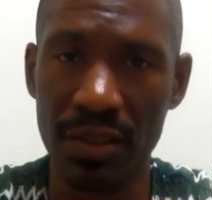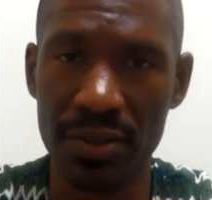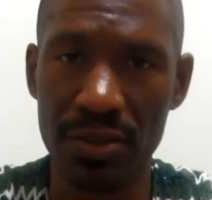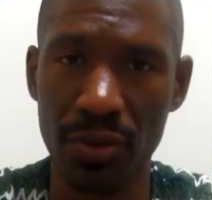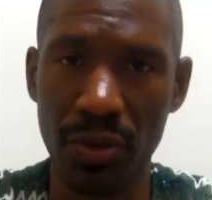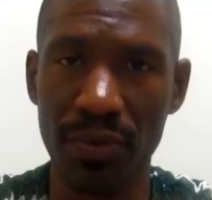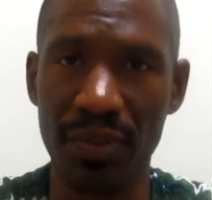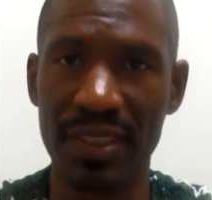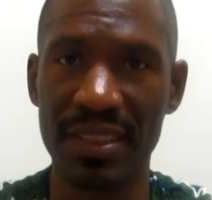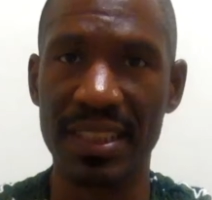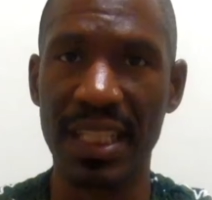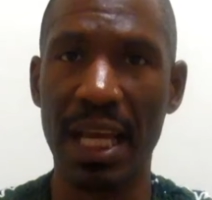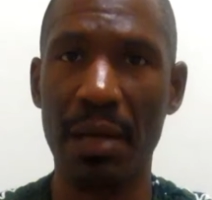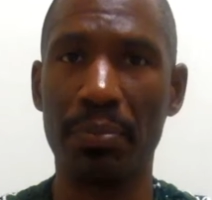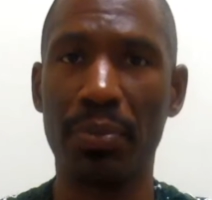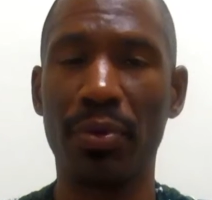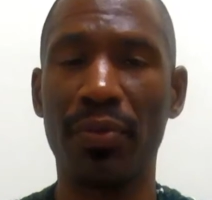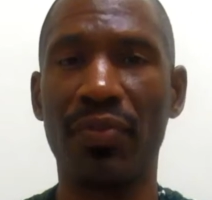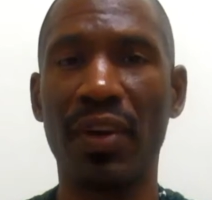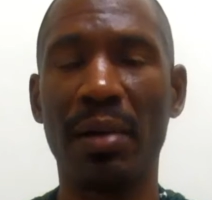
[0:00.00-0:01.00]
So for
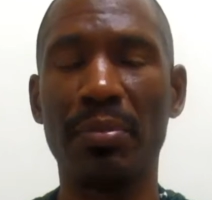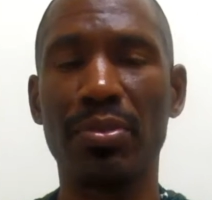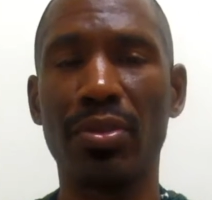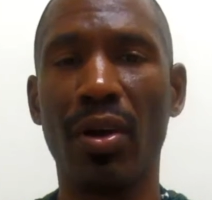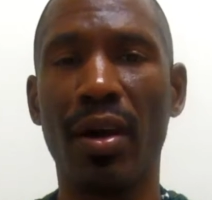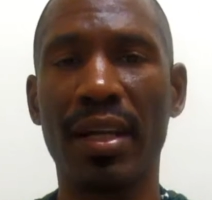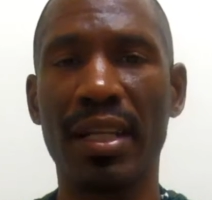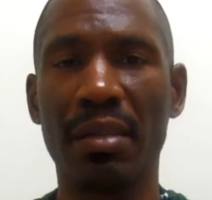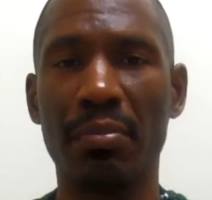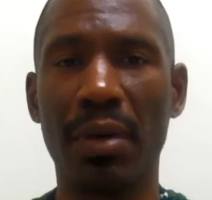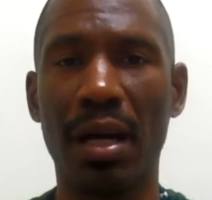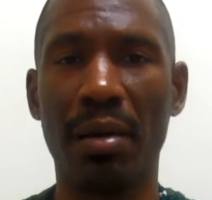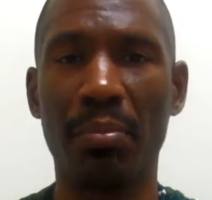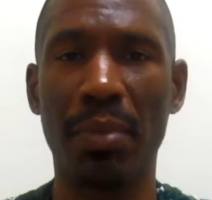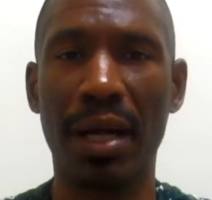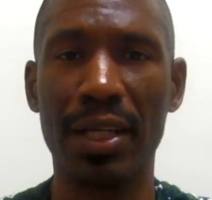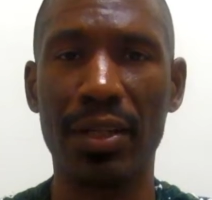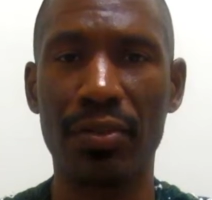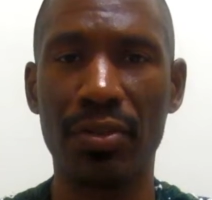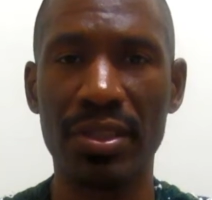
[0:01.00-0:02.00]
example, if I'm talking about
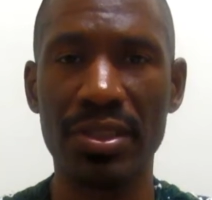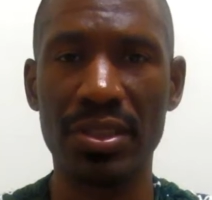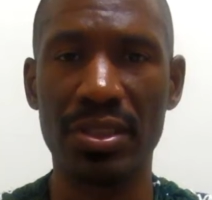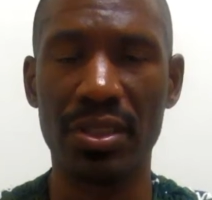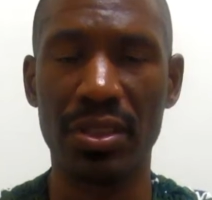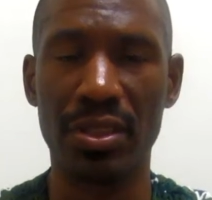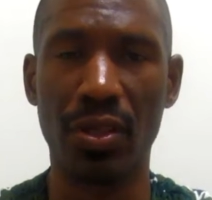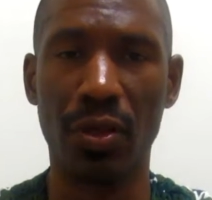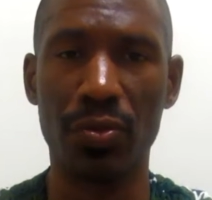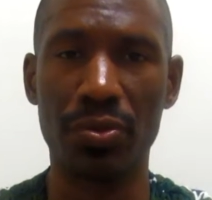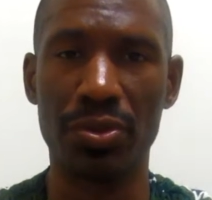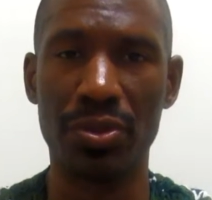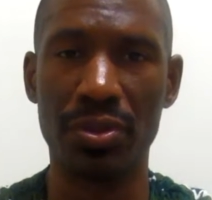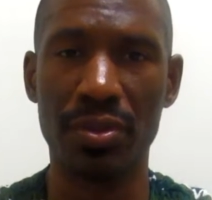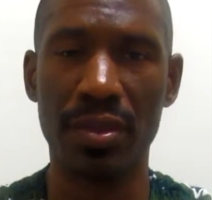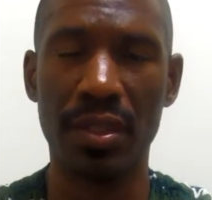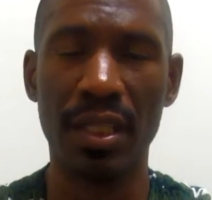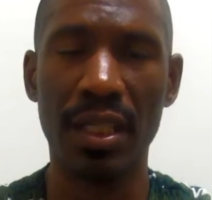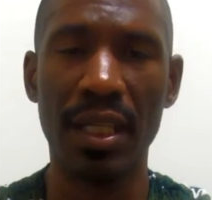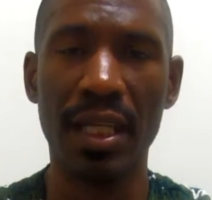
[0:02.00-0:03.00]
my Christian
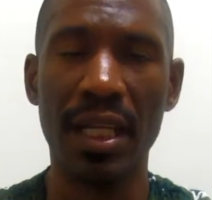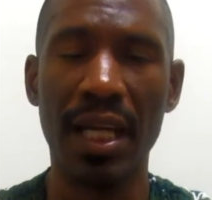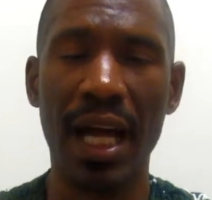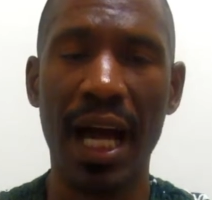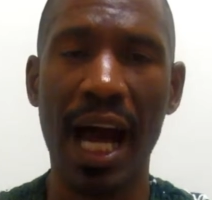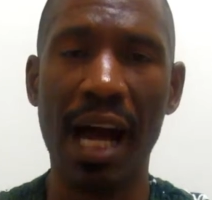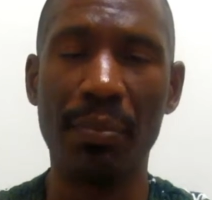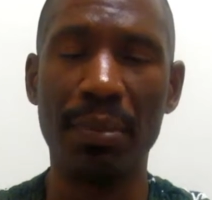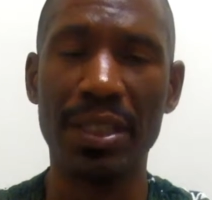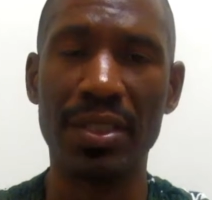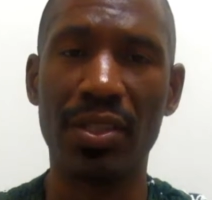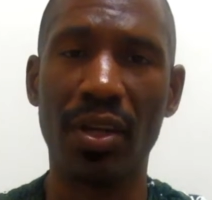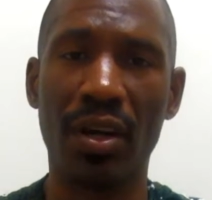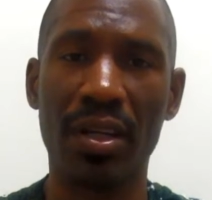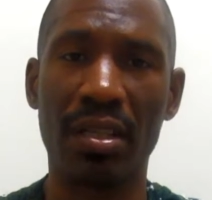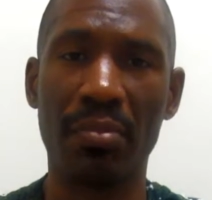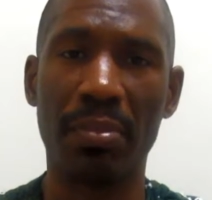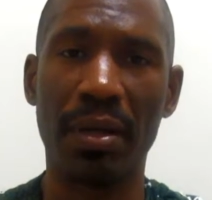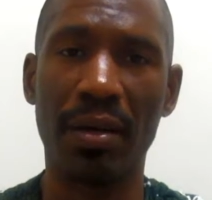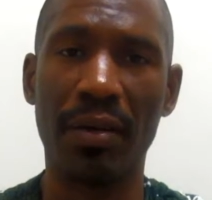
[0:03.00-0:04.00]
culture, I may
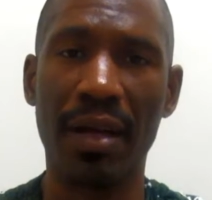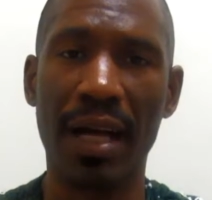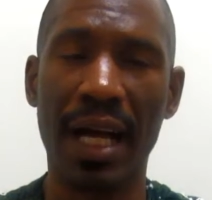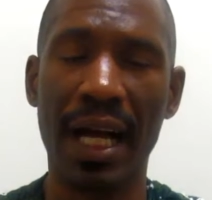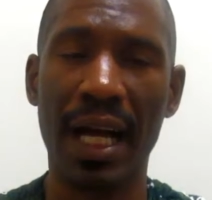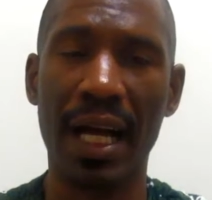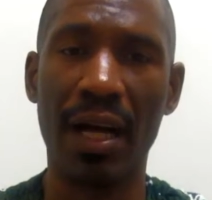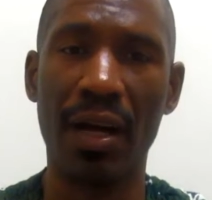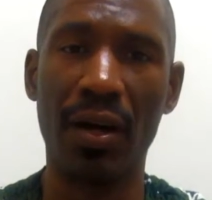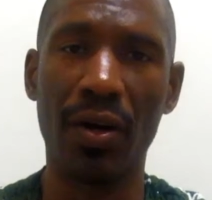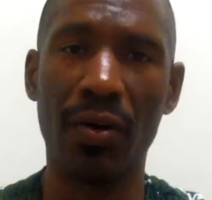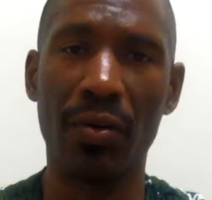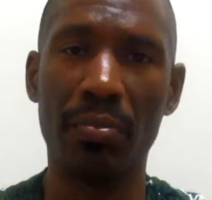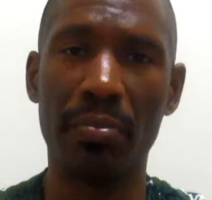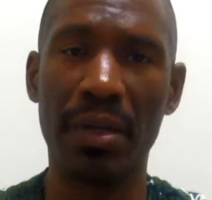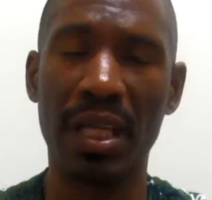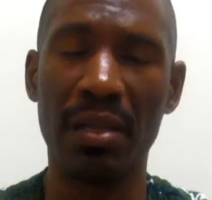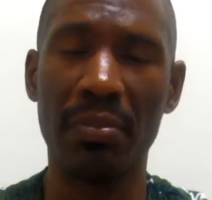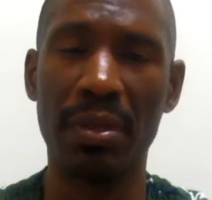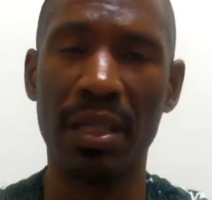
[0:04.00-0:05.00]
talk about how
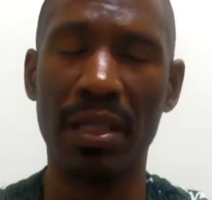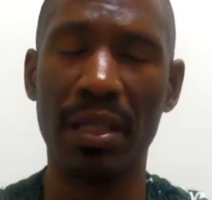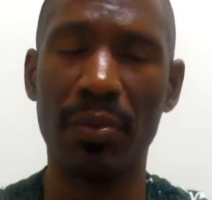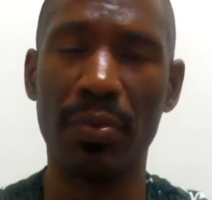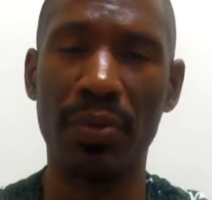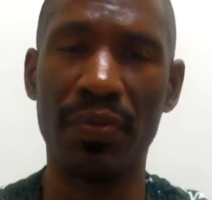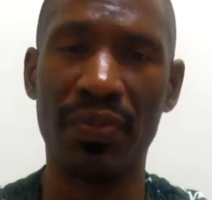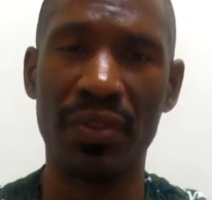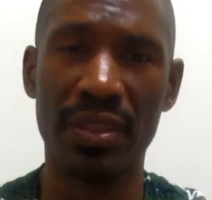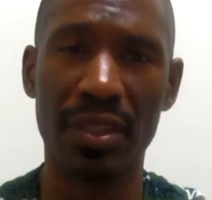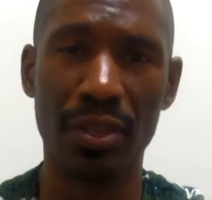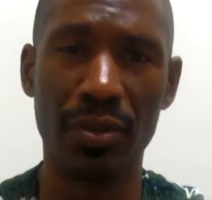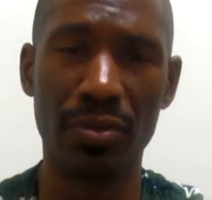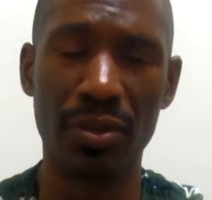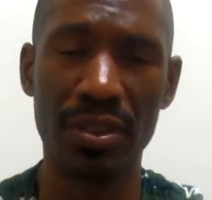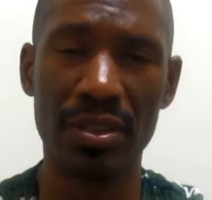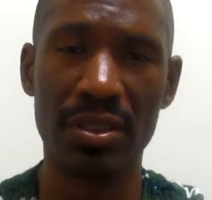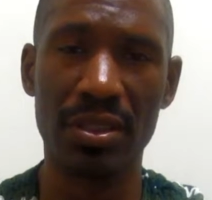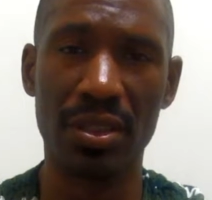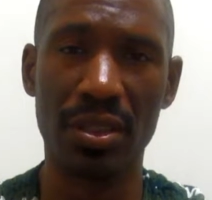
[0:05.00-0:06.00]
maybe within the
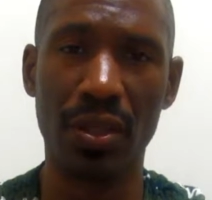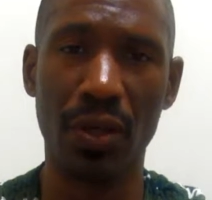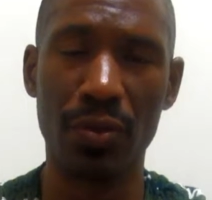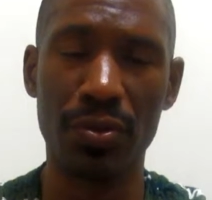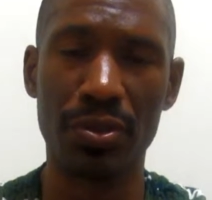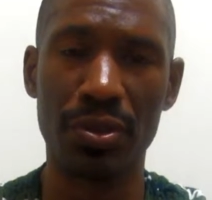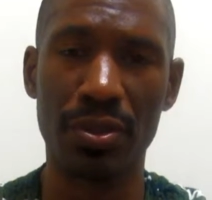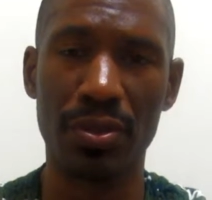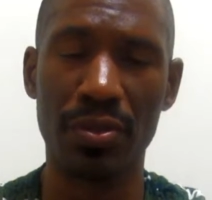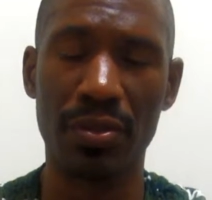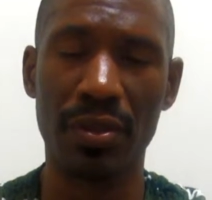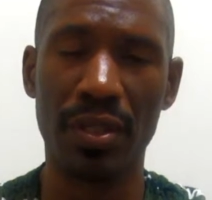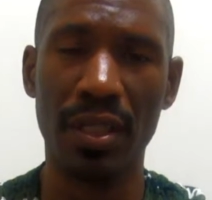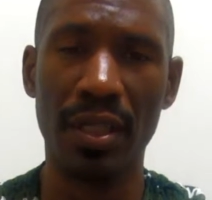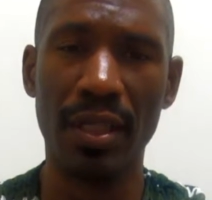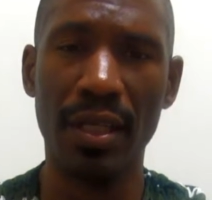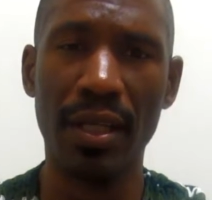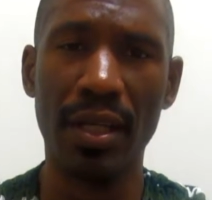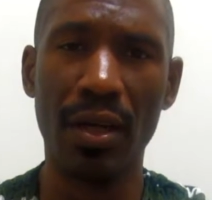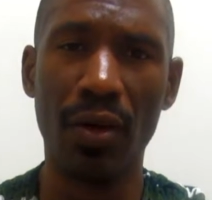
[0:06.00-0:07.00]
Christian culture,
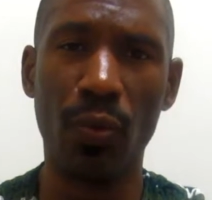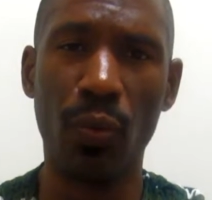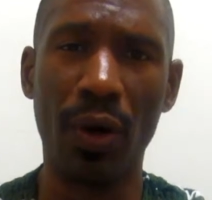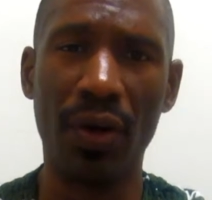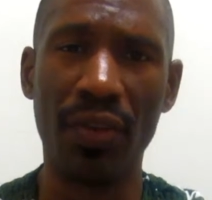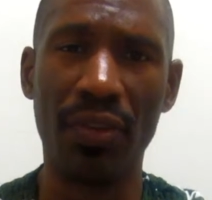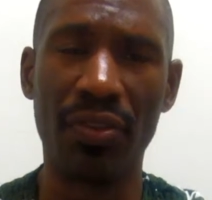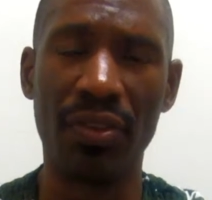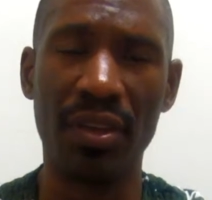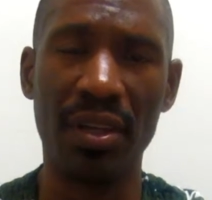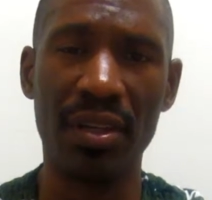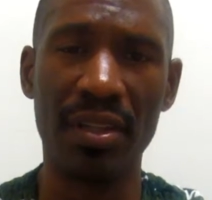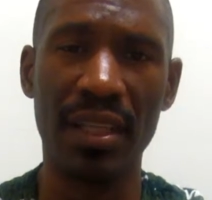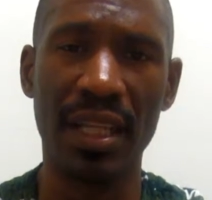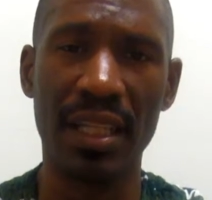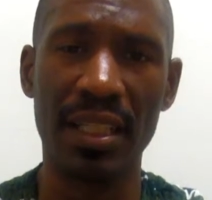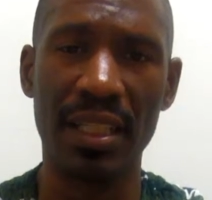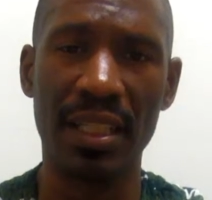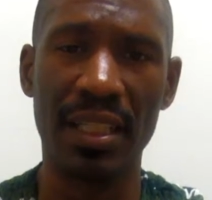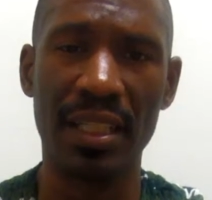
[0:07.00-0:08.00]
one thing
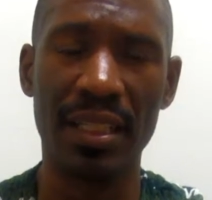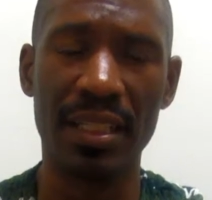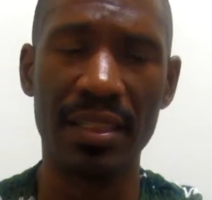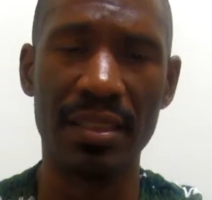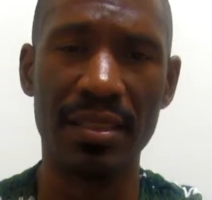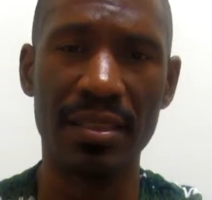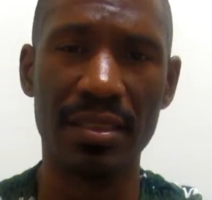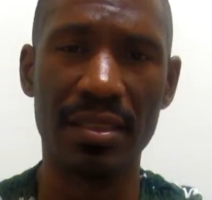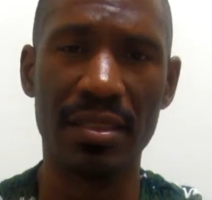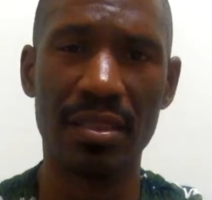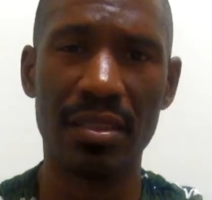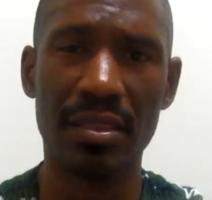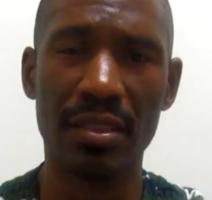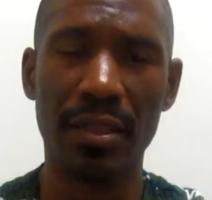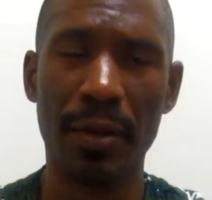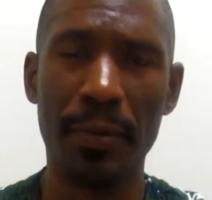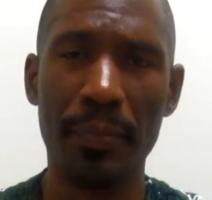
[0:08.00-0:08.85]
that is